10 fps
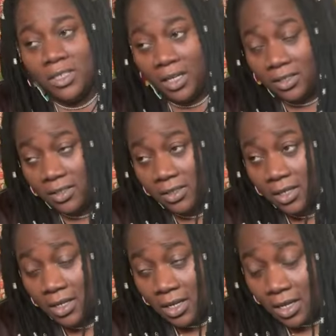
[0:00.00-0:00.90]
it,
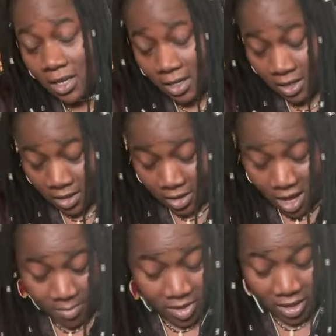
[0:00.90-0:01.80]

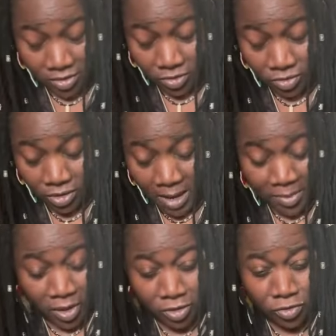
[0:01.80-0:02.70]
I'm not
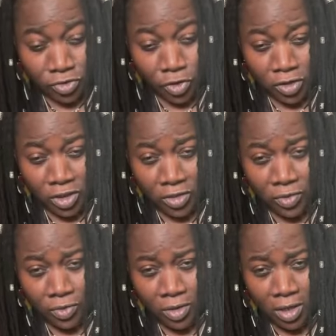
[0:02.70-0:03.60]
judging
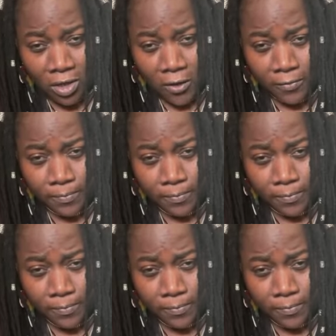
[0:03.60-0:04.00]
you or